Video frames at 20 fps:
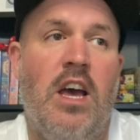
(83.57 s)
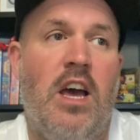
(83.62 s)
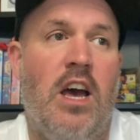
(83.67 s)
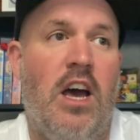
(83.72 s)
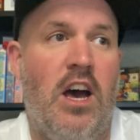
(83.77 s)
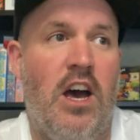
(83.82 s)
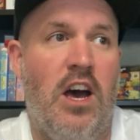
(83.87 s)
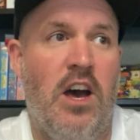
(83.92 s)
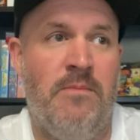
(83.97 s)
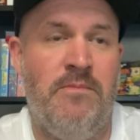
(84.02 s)

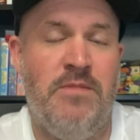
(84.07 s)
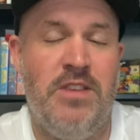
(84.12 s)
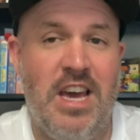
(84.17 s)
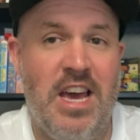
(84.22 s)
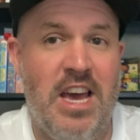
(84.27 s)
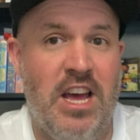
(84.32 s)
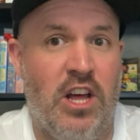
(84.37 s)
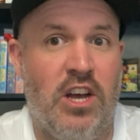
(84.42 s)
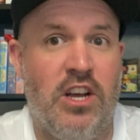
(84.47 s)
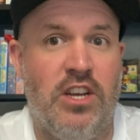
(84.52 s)

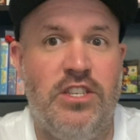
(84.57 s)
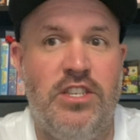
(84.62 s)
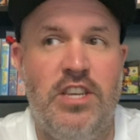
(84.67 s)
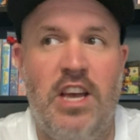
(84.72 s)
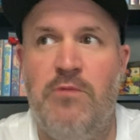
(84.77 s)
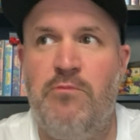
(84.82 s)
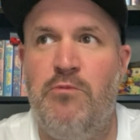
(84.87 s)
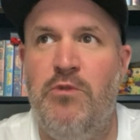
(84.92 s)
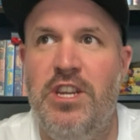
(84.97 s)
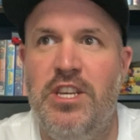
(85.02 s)
Yeah, like I
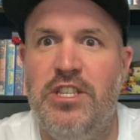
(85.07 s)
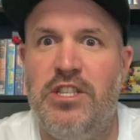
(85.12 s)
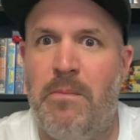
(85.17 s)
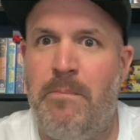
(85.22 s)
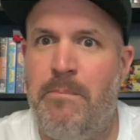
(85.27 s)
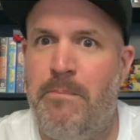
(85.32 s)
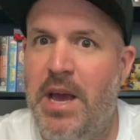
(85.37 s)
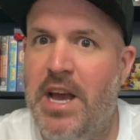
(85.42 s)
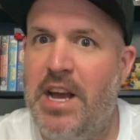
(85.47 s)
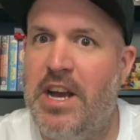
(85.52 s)
said, we need to
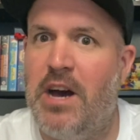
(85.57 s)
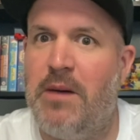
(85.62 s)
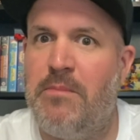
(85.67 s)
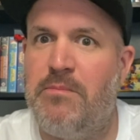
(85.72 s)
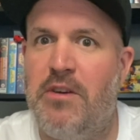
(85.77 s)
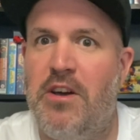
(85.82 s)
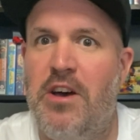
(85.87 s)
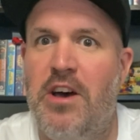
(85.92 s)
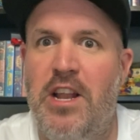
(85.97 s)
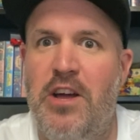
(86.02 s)
pick up
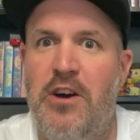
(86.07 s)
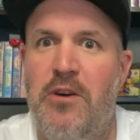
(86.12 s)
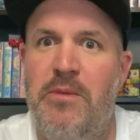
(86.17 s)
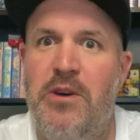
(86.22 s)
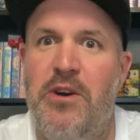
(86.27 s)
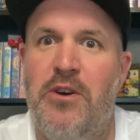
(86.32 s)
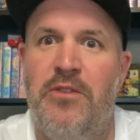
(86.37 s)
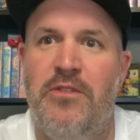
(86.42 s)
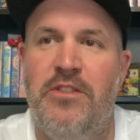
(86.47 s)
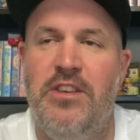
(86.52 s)
a little bit
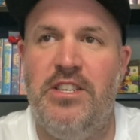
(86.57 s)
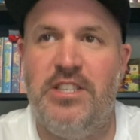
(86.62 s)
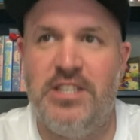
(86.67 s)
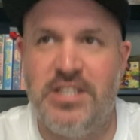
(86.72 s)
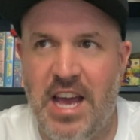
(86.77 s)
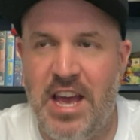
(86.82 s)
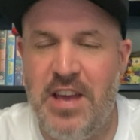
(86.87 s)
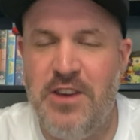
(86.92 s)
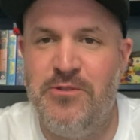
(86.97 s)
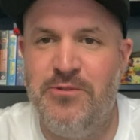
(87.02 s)
on these
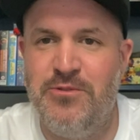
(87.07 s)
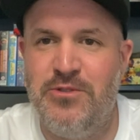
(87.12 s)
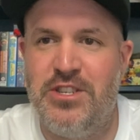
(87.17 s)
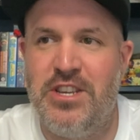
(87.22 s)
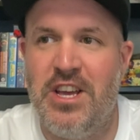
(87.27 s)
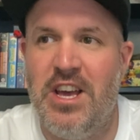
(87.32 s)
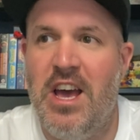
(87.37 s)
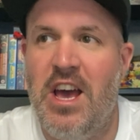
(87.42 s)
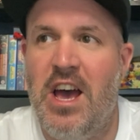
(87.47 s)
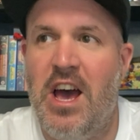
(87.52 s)
sales.
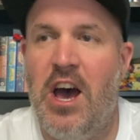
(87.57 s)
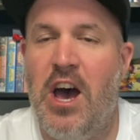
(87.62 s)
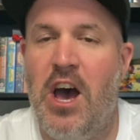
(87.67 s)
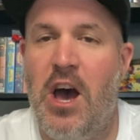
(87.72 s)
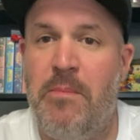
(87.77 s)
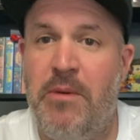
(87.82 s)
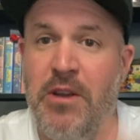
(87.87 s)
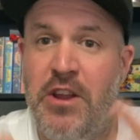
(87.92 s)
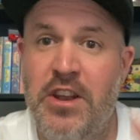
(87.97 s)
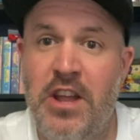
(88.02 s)

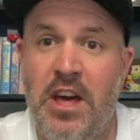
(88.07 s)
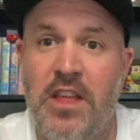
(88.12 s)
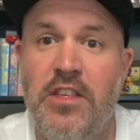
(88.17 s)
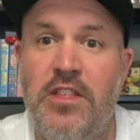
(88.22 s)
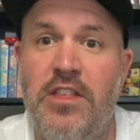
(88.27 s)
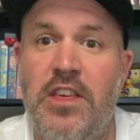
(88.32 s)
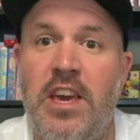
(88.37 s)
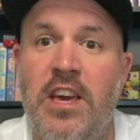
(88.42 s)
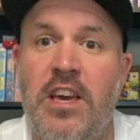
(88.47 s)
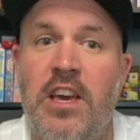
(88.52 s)
But another
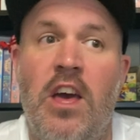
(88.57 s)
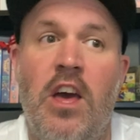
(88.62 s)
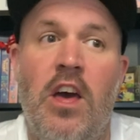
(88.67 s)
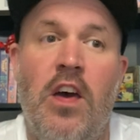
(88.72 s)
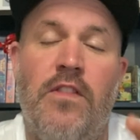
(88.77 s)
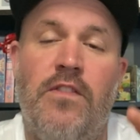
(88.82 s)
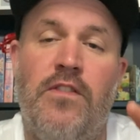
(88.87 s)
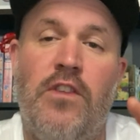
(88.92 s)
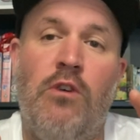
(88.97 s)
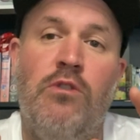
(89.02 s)
thing,
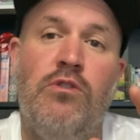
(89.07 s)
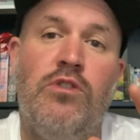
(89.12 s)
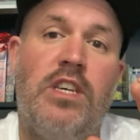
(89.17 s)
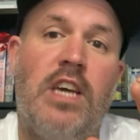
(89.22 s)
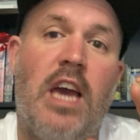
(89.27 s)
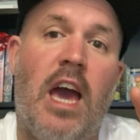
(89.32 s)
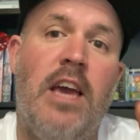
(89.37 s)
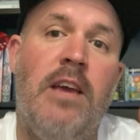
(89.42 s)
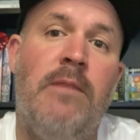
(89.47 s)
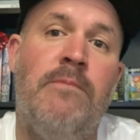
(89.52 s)
those
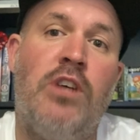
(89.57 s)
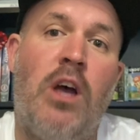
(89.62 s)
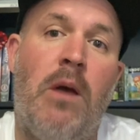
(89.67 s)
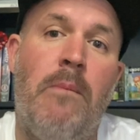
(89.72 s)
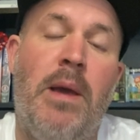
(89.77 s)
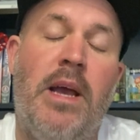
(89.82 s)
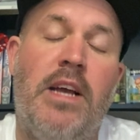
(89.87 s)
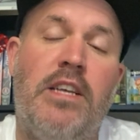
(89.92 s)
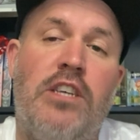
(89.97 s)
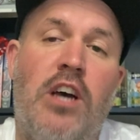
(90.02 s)
games I
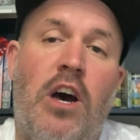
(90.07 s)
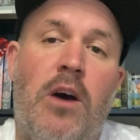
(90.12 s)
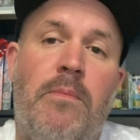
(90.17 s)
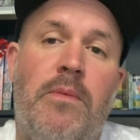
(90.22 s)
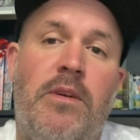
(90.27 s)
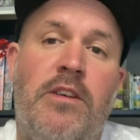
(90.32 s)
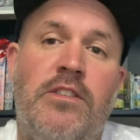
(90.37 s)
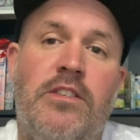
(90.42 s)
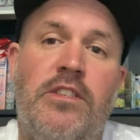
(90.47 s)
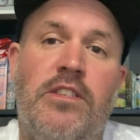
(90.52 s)
picked up
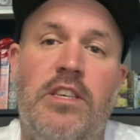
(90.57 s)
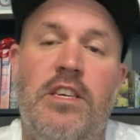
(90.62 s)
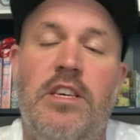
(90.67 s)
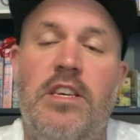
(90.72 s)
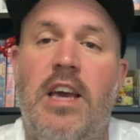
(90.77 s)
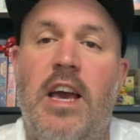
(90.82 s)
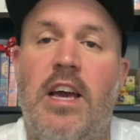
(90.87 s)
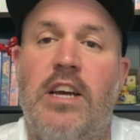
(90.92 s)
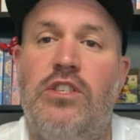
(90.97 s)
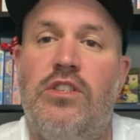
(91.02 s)
in
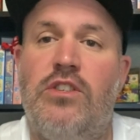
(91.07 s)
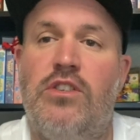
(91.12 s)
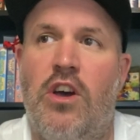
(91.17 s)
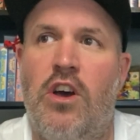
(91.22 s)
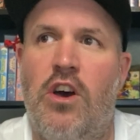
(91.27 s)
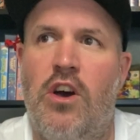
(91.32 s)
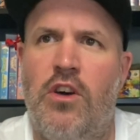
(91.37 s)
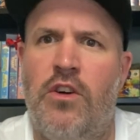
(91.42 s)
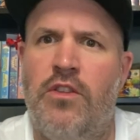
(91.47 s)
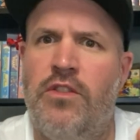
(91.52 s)
CEX,
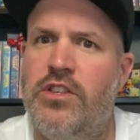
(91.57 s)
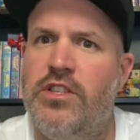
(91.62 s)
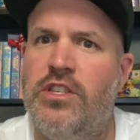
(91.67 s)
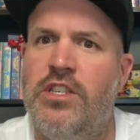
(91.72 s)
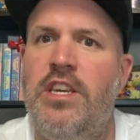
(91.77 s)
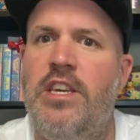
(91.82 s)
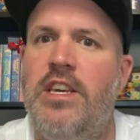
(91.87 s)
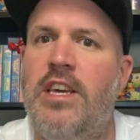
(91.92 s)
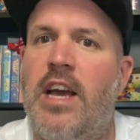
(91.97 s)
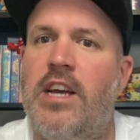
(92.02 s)
on the
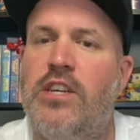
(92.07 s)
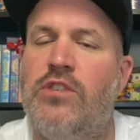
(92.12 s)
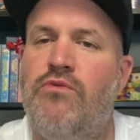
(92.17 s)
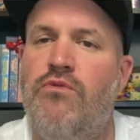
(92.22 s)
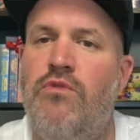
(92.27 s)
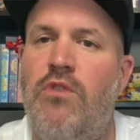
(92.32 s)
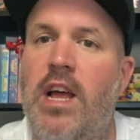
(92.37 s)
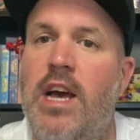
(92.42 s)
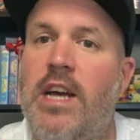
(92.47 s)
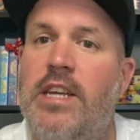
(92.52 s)
CEX
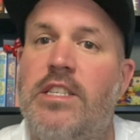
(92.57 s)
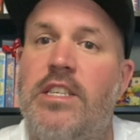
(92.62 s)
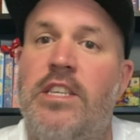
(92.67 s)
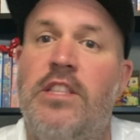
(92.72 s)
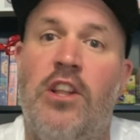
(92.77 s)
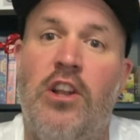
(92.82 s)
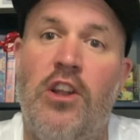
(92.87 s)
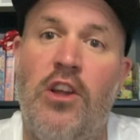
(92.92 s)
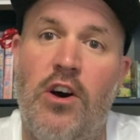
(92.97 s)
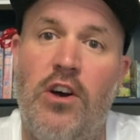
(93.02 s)
roulette in
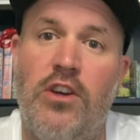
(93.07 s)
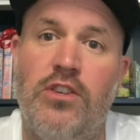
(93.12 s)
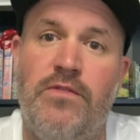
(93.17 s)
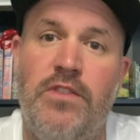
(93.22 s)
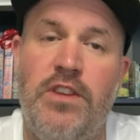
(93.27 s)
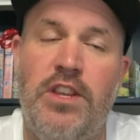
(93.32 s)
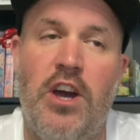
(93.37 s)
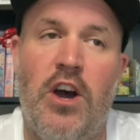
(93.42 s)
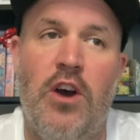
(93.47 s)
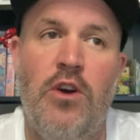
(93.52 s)
the last
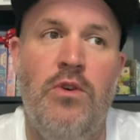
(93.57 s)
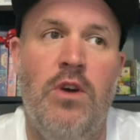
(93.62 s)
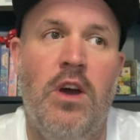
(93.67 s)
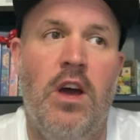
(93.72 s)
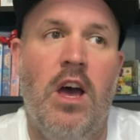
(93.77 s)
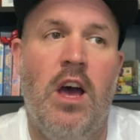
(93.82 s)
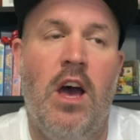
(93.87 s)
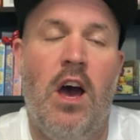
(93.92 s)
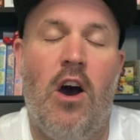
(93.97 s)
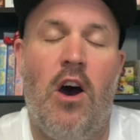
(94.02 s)
video,
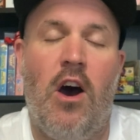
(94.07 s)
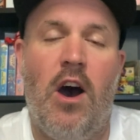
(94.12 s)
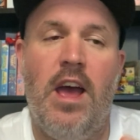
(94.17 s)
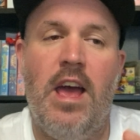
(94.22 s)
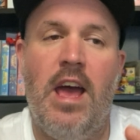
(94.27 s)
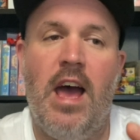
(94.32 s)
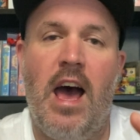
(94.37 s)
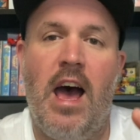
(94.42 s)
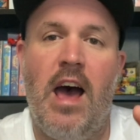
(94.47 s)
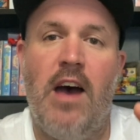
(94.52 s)
I
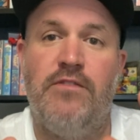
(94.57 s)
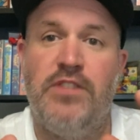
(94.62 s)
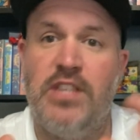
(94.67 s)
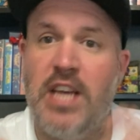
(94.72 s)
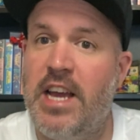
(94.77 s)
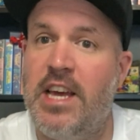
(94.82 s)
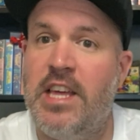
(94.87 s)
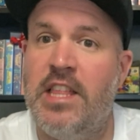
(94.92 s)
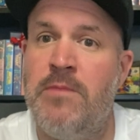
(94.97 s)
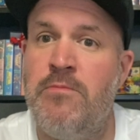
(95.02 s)
have
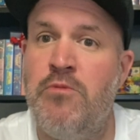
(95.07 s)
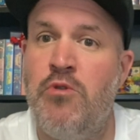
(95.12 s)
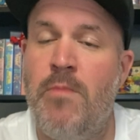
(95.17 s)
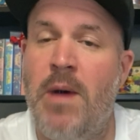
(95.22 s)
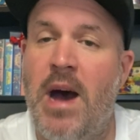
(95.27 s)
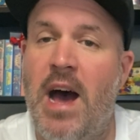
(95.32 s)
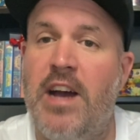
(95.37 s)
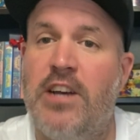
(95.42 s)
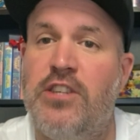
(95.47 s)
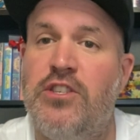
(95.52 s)
taken them all
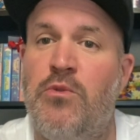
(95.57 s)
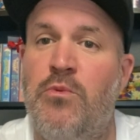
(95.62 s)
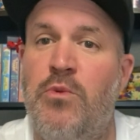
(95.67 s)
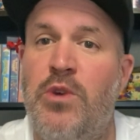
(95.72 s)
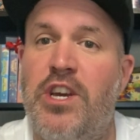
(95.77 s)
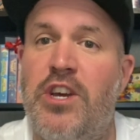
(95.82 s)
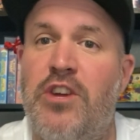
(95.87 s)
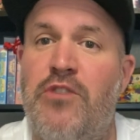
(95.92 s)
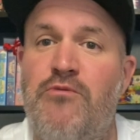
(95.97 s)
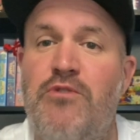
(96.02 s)
back so we
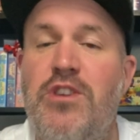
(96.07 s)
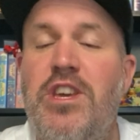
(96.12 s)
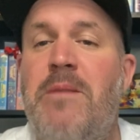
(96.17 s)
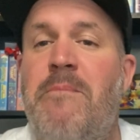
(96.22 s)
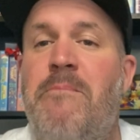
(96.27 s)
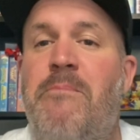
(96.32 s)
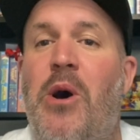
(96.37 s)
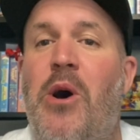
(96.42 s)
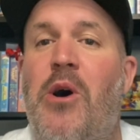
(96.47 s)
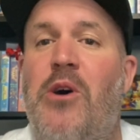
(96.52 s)
can
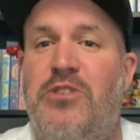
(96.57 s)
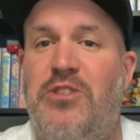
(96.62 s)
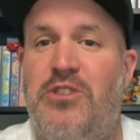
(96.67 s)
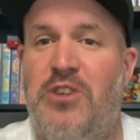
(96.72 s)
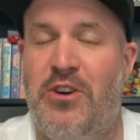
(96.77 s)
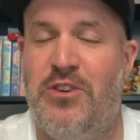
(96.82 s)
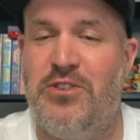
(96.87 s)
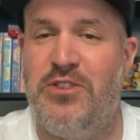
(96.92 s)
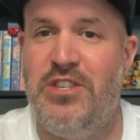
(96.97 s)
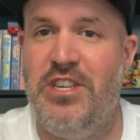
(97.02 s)
reimburse
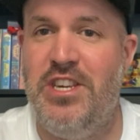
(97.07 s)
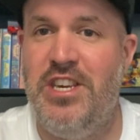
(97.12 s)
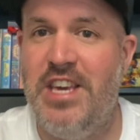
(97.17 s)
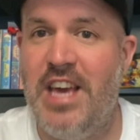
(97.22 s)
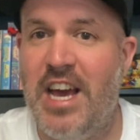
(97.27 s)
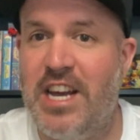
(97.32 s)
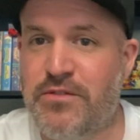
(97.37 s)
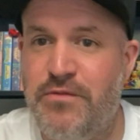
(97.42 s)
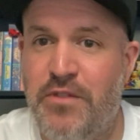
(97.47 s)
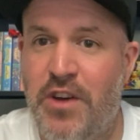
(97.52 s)
our
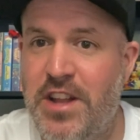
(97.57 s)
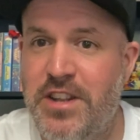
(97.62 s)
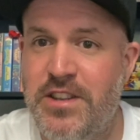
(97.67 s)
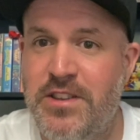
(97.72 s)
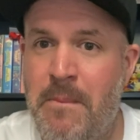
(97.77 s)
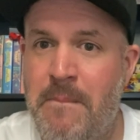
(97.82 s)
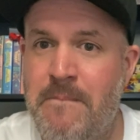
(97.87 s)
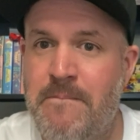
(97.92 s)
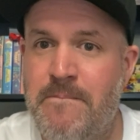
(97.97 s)
CEX fund.